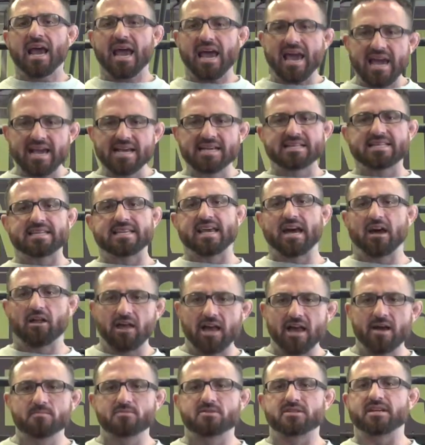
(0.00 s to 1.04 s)
ACL,
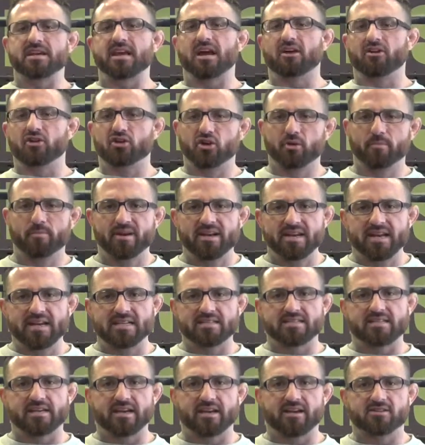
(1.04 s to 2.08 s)
MCL, and your
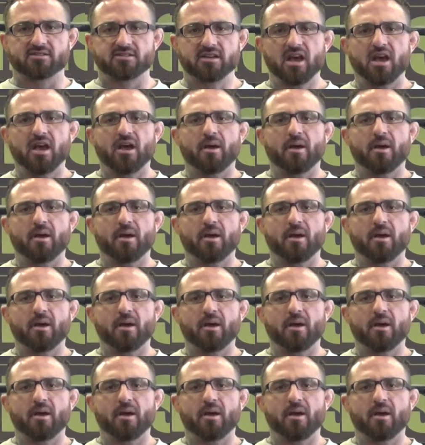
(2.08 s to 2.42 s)
meniscus,